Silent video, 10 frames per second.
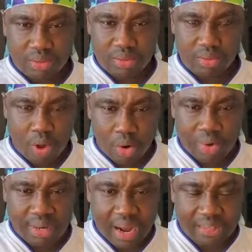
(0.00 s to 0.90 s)
no
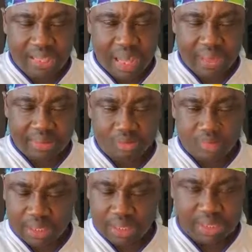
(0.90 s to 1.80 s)
na
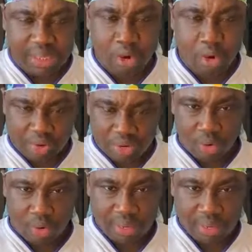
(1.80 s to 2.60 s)
se lottery no